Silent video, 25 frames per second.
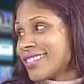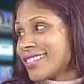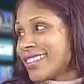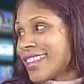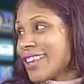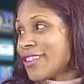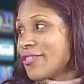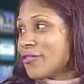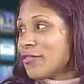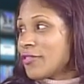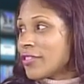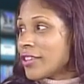
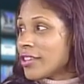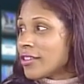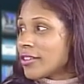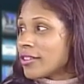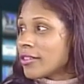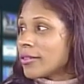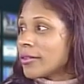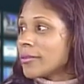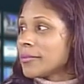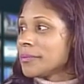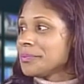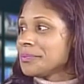They
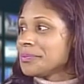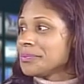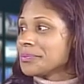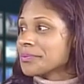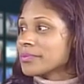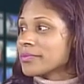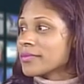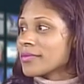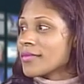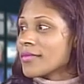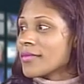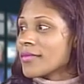feel,
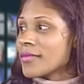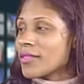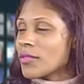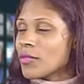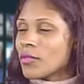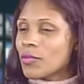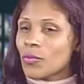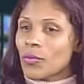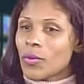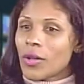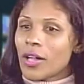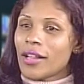
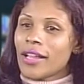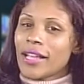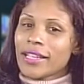well,